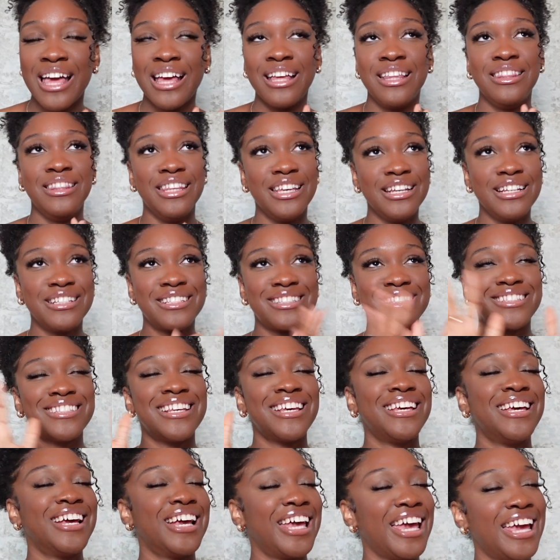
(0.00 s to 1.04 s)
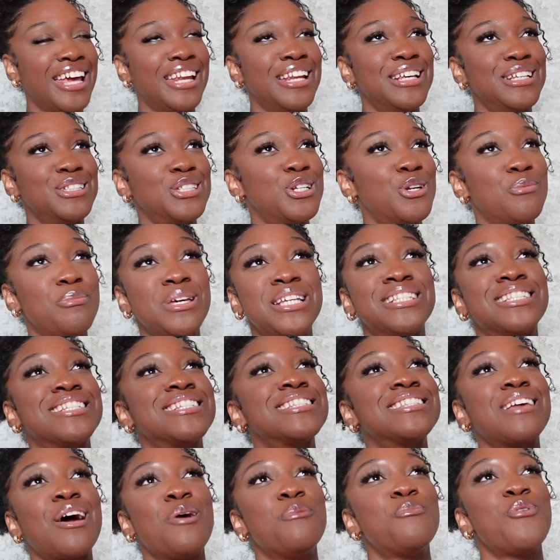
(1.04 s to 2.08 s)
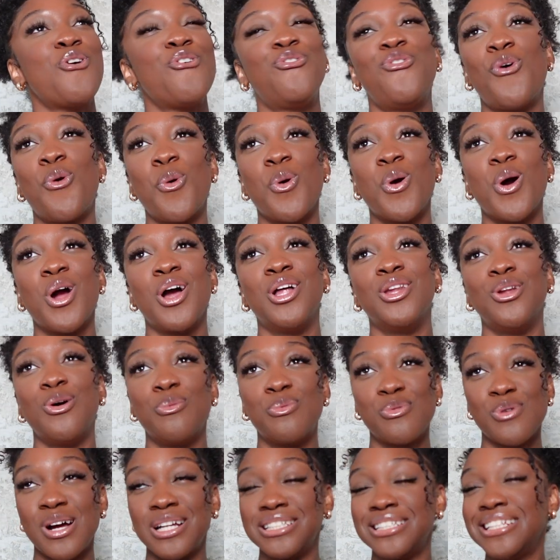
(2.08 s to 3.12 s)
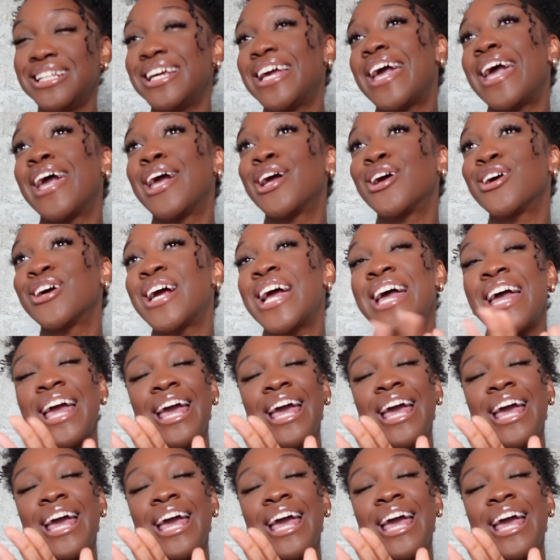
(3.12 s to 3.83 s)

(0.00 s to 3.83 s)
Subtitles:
This again is an amazing step for low porosity hair,